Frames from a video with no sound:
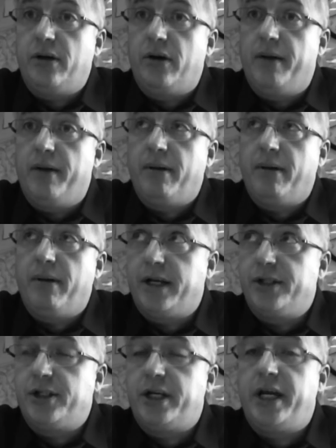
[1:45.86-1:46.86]
Okay, public
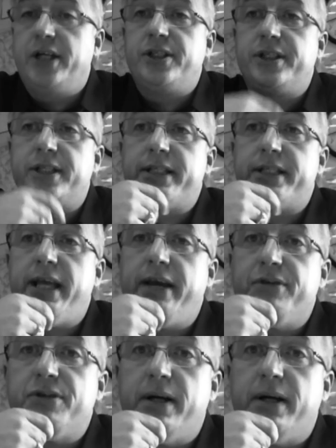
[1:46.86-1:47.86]
education is a state
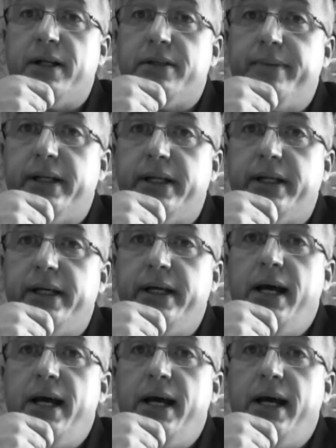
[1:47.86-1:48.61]
responsibility.